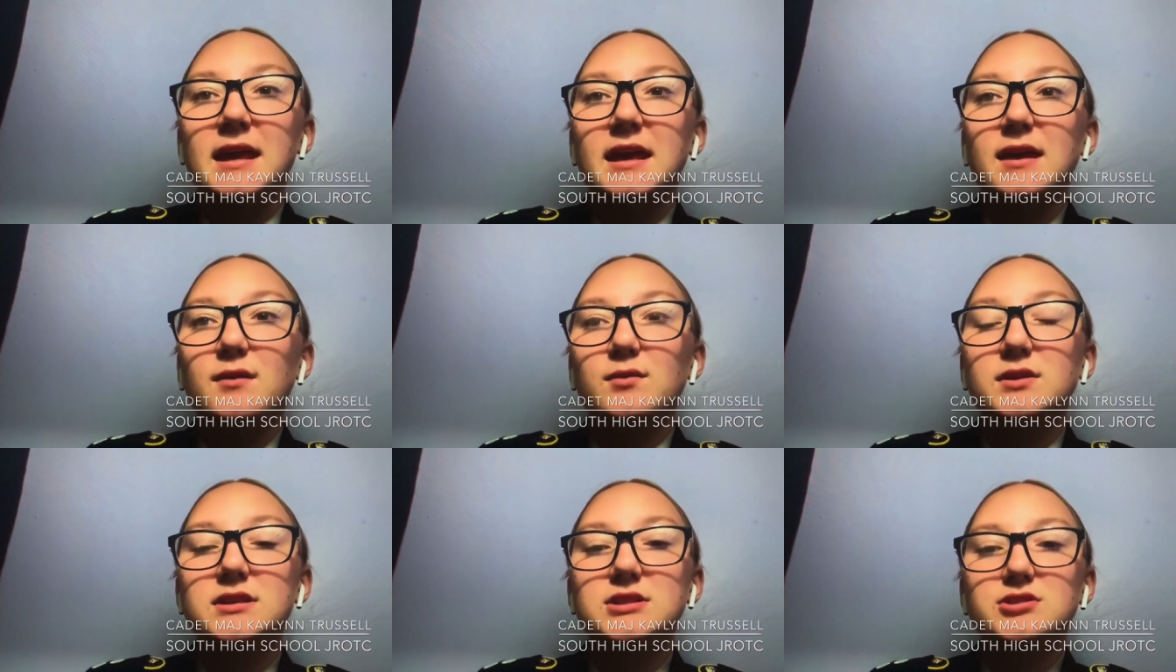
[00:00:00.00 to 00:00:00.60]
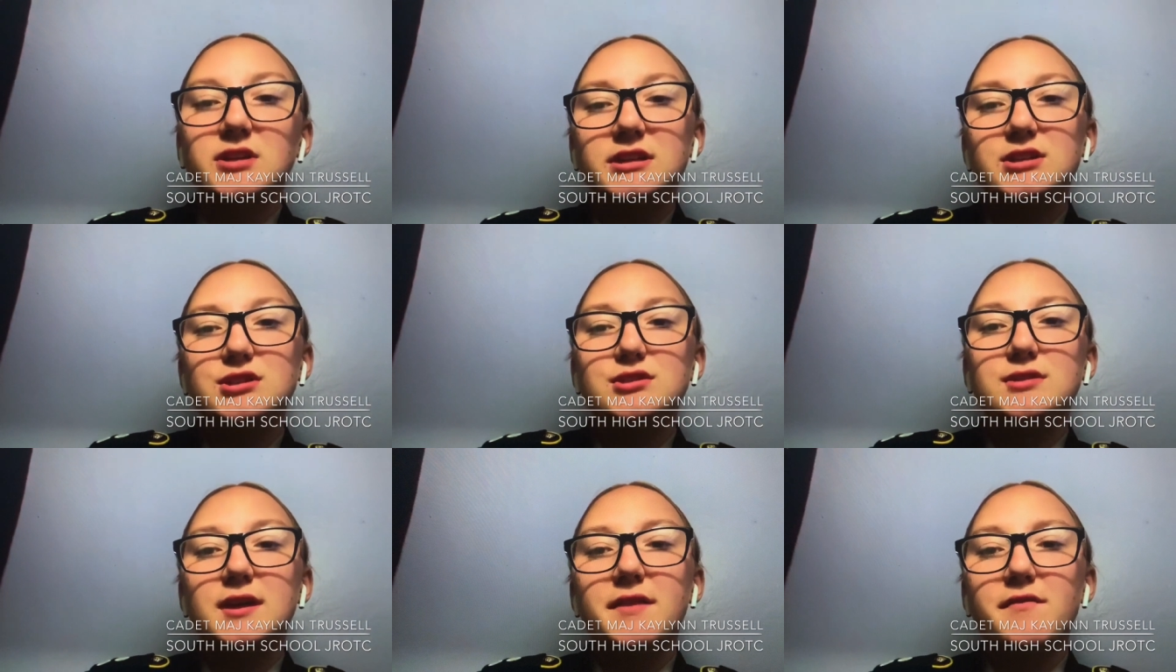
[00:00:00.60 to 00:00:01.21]
It was
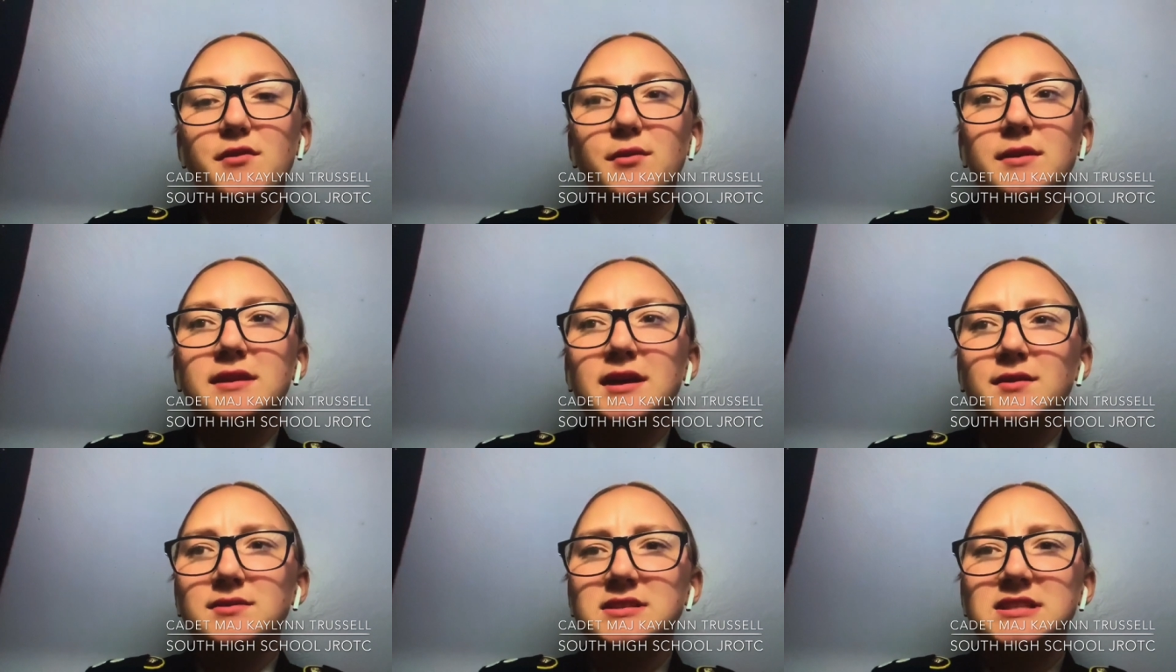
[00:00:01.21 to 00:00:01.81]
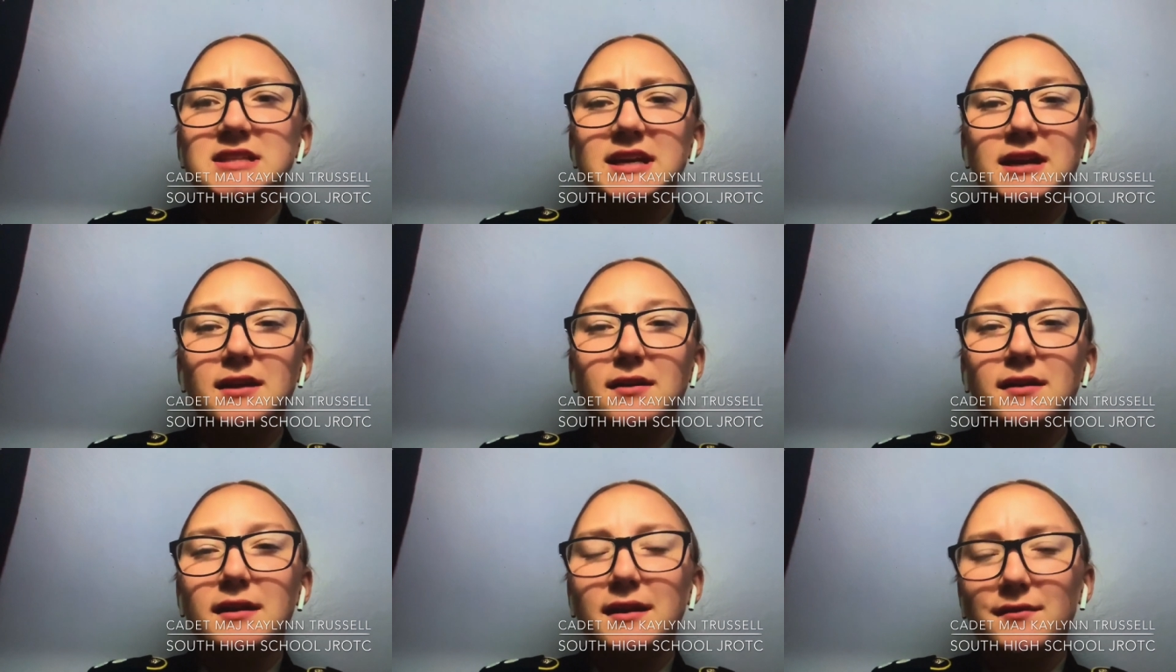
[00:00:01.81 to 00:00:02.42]
tragic to everyone that was
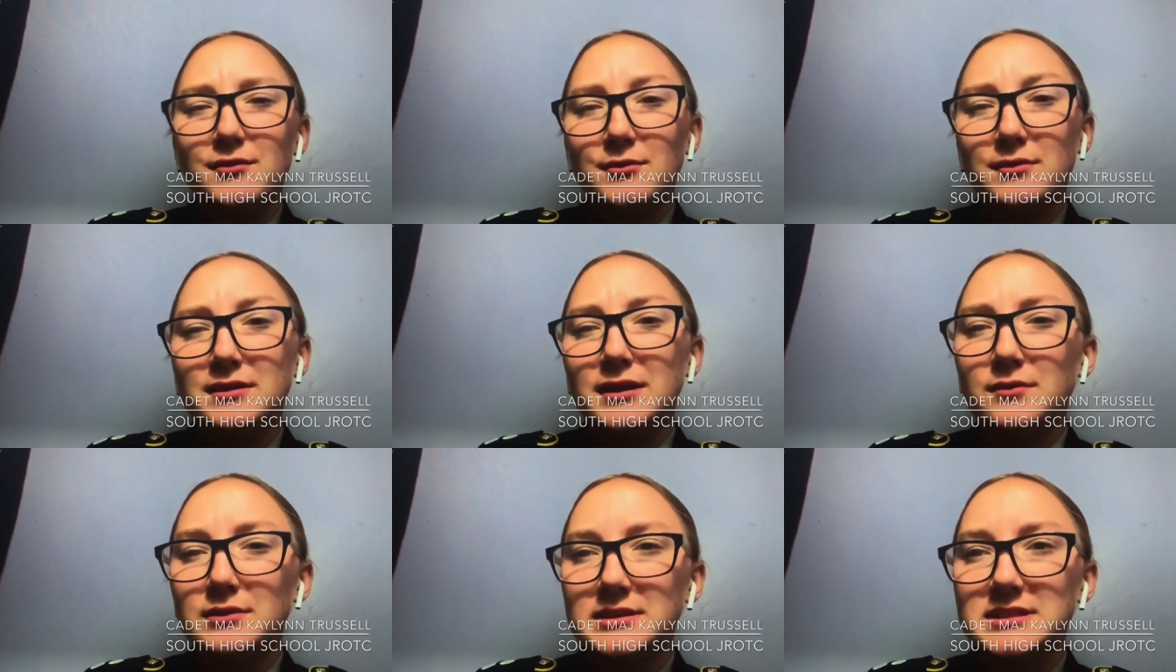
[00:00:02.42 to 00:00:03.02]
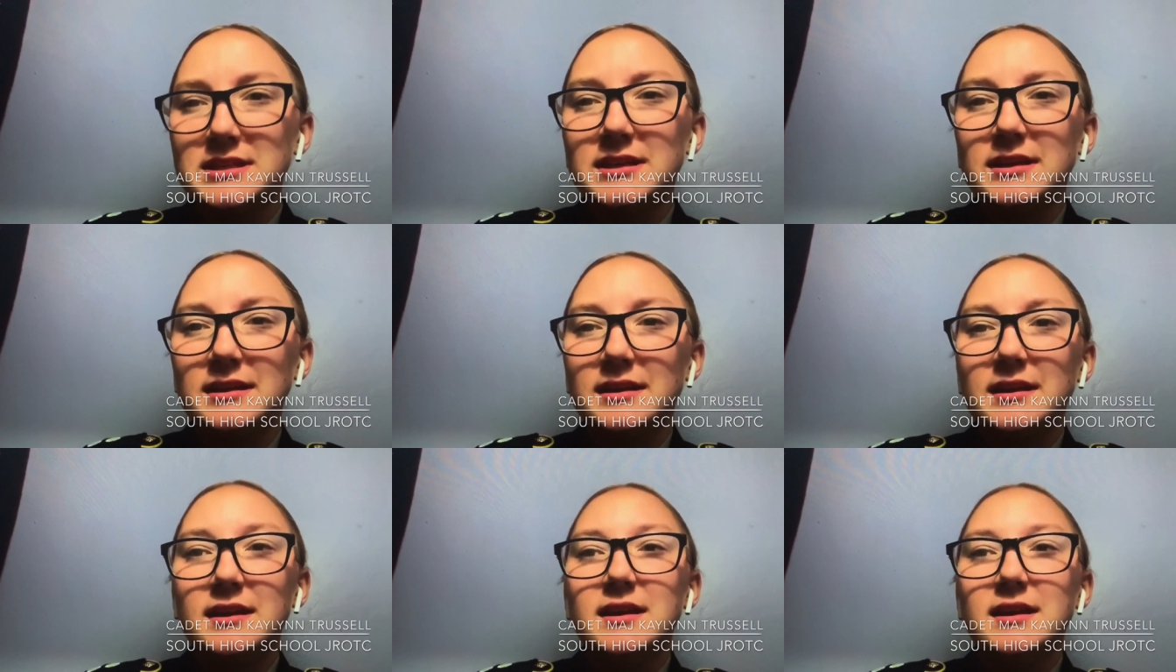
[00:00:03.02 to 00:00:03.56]
there and everyone that wasn't.